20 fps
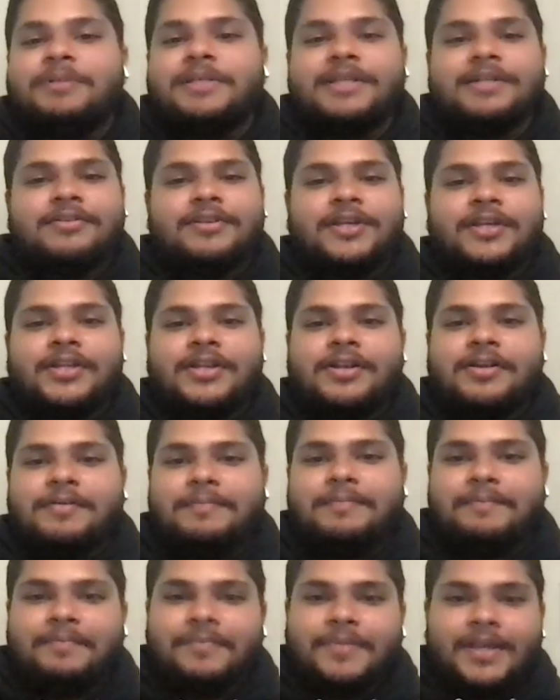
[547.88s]
playing great.
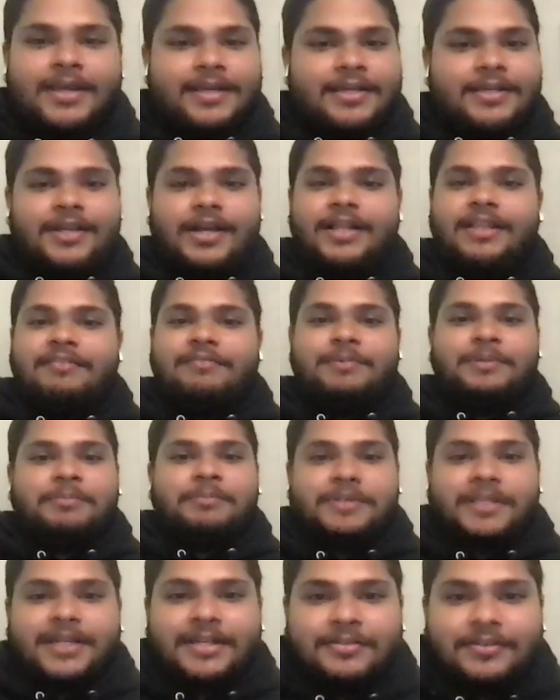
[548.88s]
Yes. Y'all have been
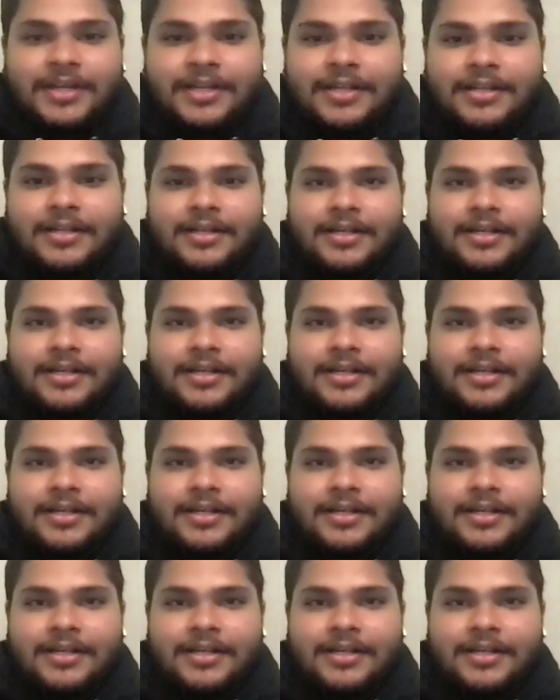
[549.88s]
playing great.